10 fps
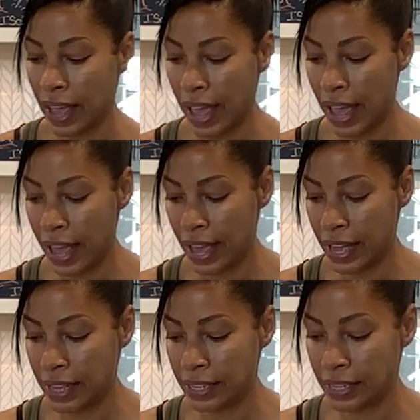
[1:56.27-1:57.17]

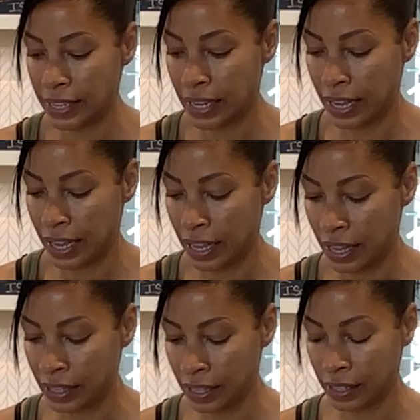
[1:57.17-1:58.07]
and
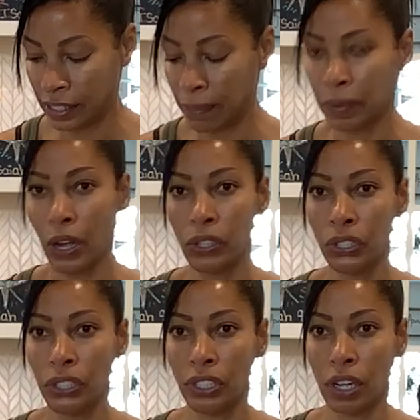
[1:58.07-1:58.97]
some
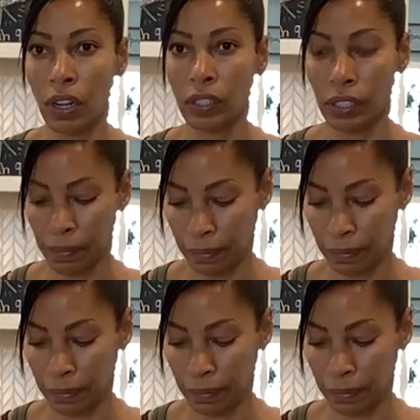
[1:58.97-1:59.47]
kosher salt.